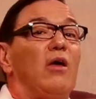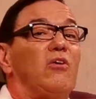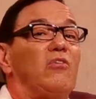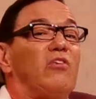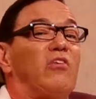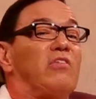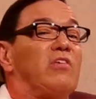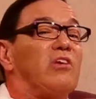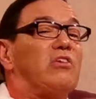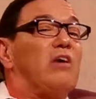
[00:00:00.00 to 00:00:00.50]

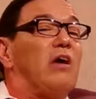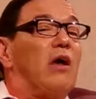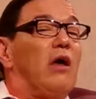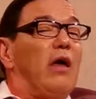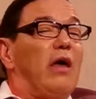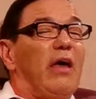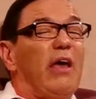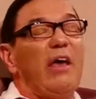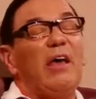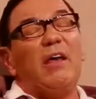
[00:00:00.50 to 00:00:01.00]
She said,
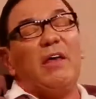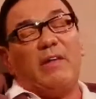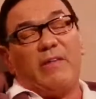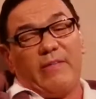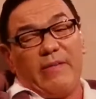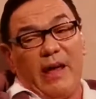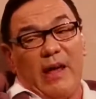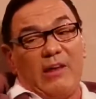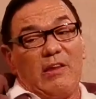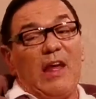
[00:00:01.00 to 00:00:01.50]
he
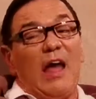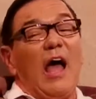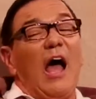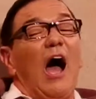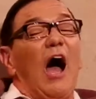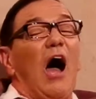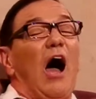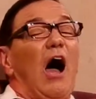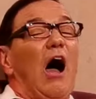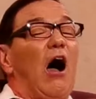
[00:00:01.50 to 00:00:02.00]
said,
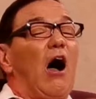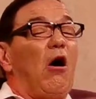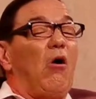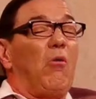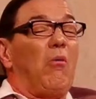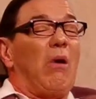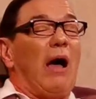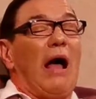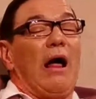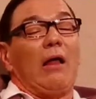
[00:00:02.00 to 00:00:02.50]

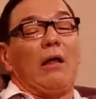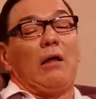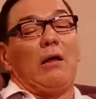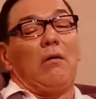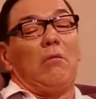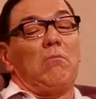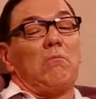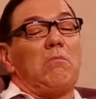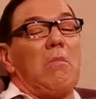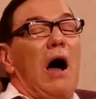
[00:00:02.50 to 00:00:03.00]

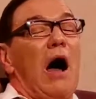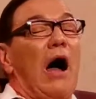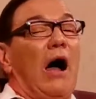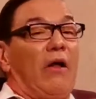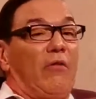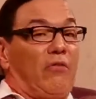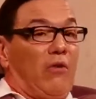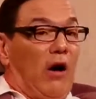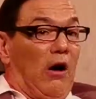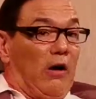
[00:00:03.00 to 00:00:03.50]
well,
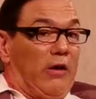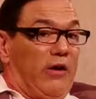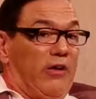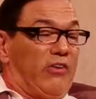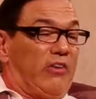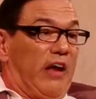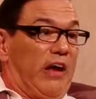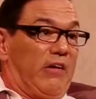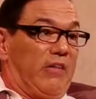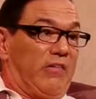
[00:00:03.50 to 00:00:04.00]
mine's
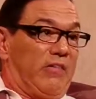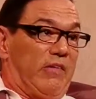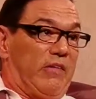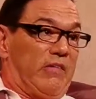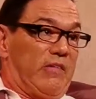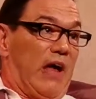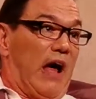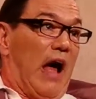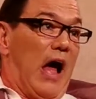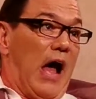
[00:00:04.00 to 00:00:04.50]
architect
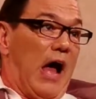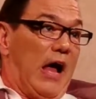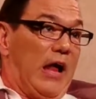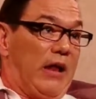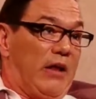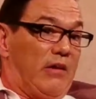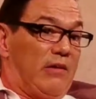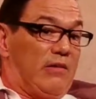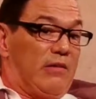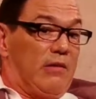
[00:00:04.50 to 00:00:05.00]

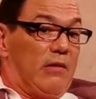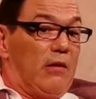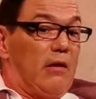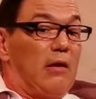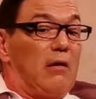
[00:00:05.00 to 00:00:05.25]
designed.